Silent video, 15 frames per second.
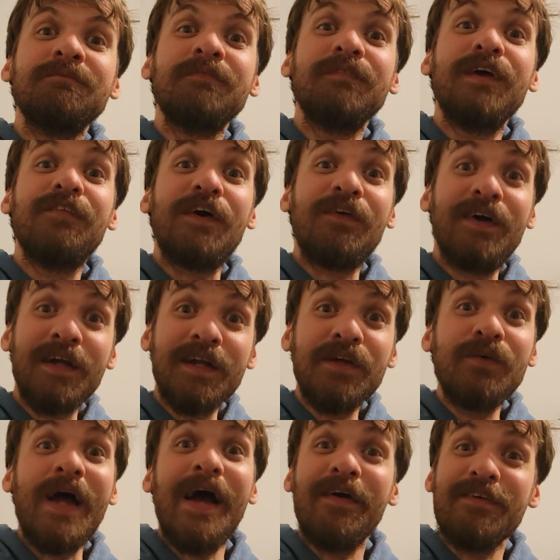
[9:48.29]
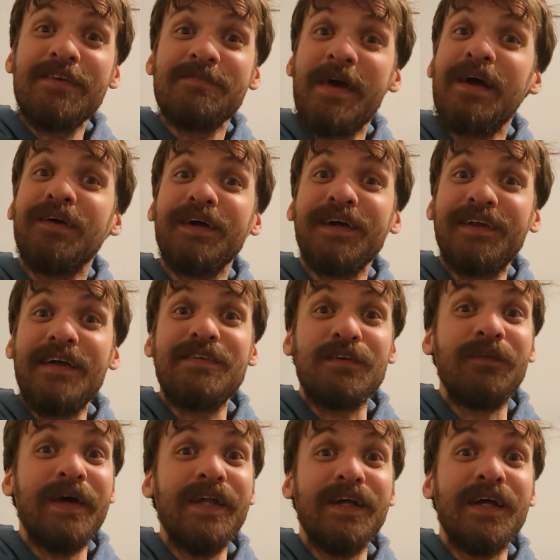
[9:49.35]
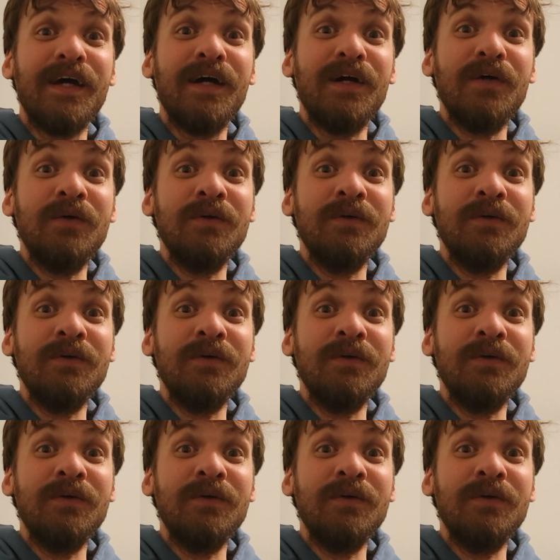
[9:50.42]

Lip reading: If I want to do House MARIK, that's a way to go.